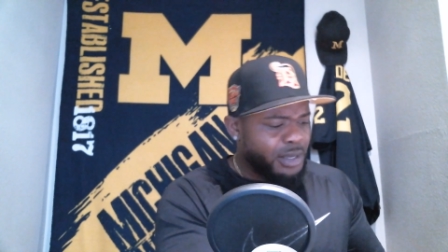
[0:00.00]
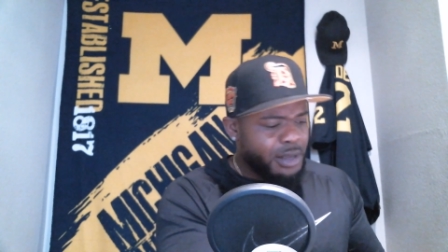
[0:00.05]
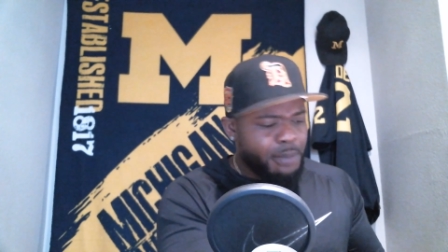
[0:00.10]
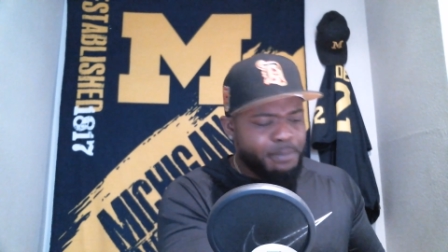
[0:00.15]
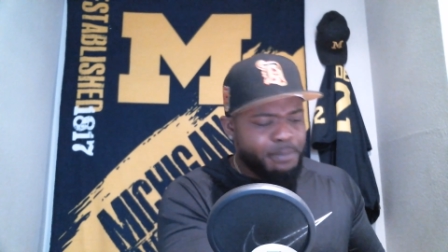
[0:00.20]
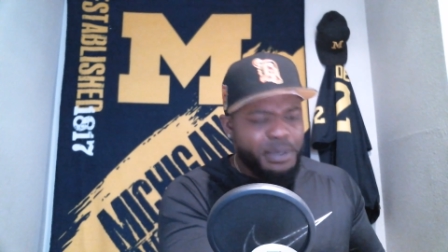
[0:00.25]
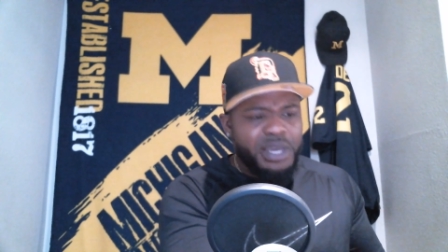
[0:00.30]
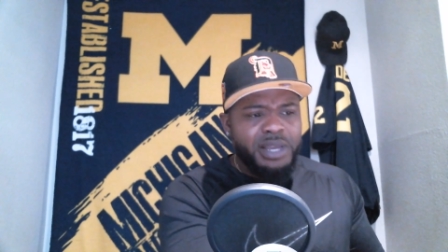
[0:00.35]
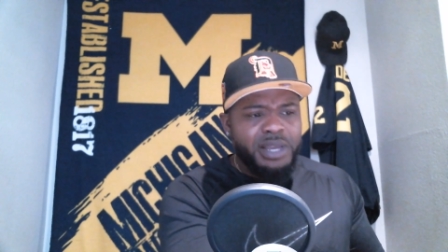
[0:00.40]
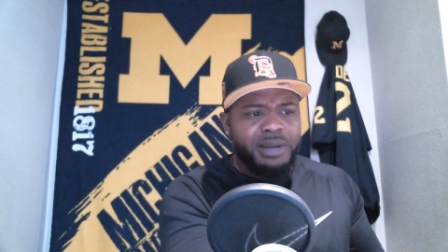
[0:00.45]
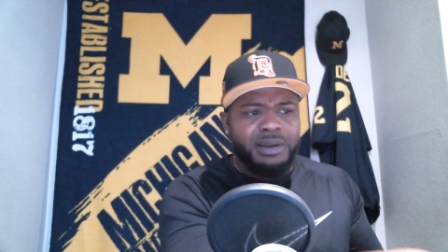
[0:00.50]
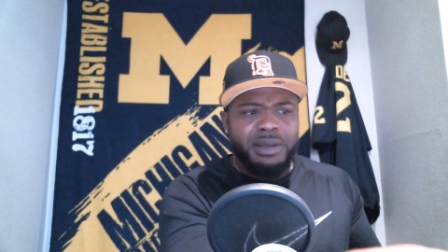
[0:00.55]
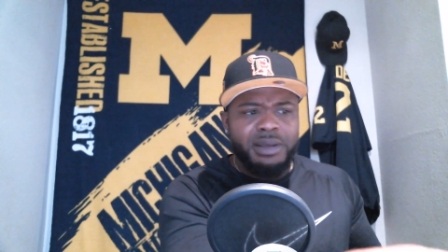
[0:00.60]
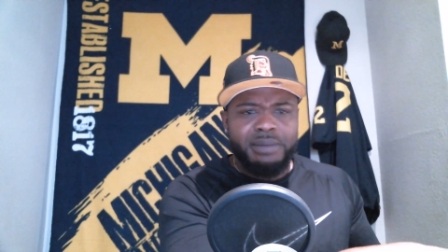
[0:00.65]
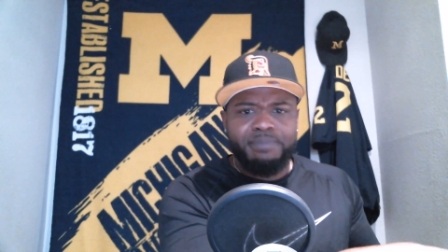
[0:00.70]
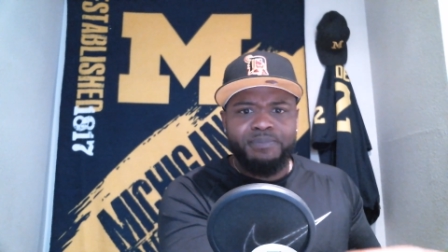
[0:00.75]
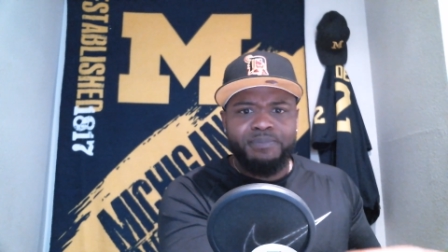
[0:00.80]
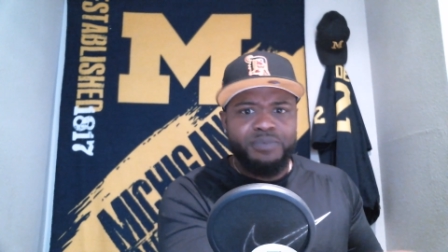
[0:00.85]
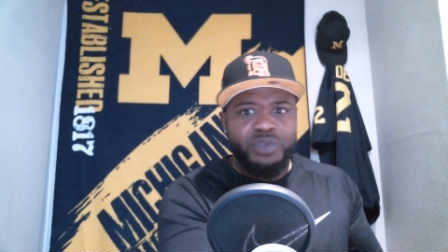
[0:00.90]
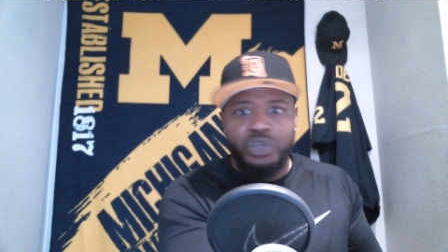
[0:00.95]
Beat
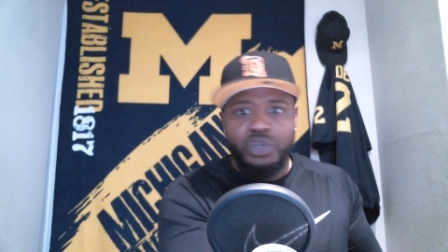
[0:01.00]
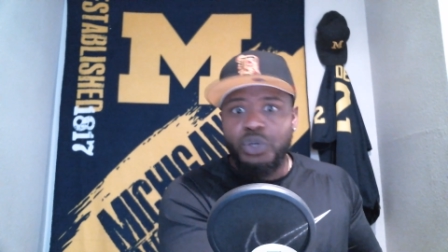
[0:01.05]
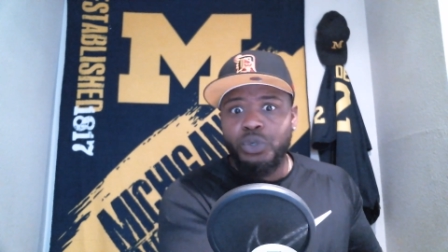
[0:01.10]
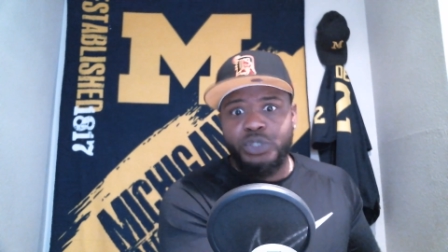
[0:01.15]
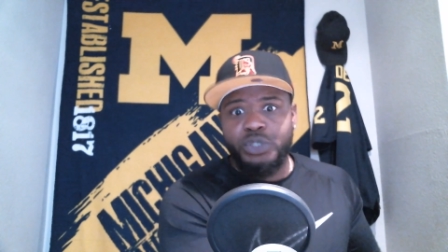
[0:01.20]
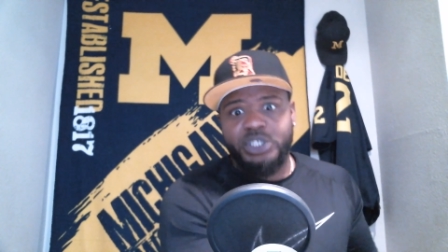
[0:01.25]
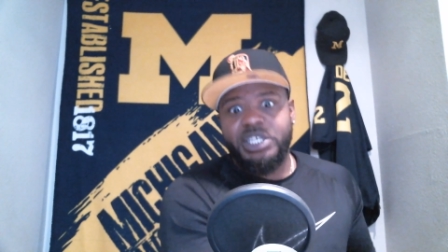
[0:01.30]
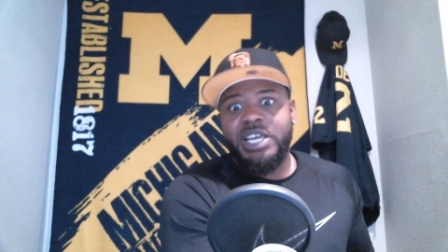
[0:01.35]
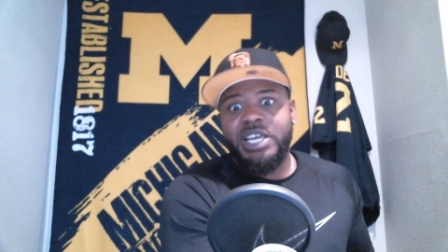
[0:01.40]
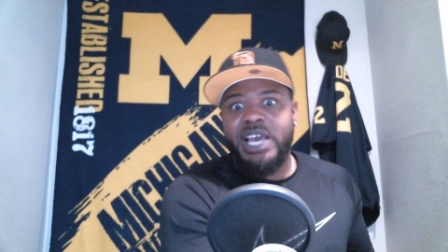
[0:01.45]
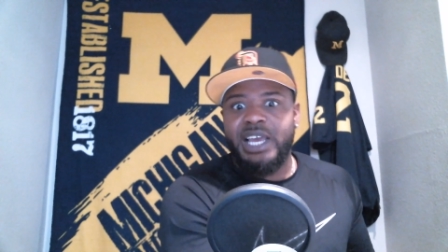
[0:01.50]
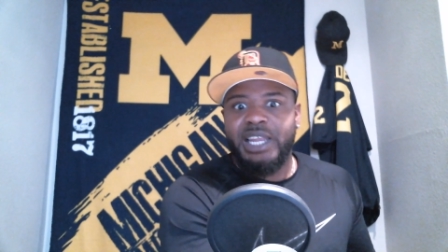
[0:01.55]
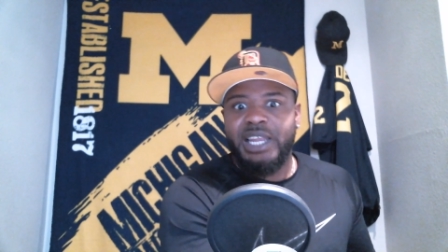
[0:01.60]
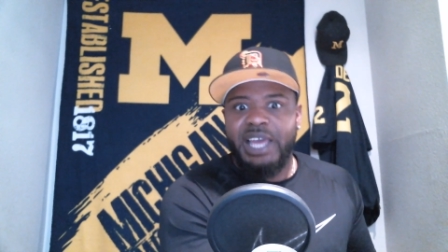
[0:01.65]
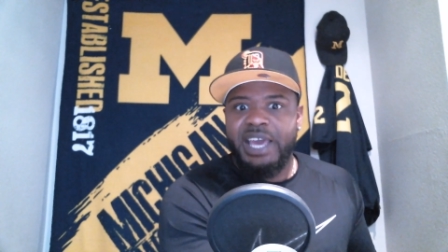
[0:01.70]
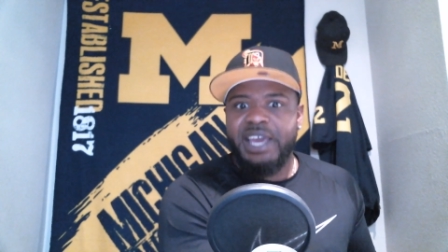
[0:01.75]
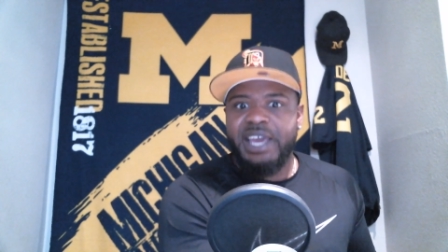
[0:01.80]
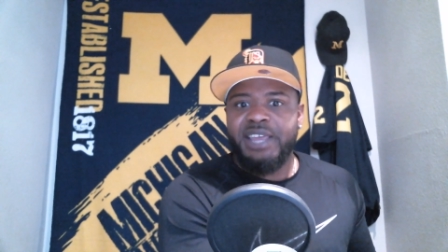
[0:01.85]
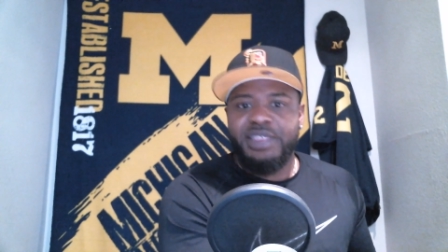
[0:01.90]
UCLA,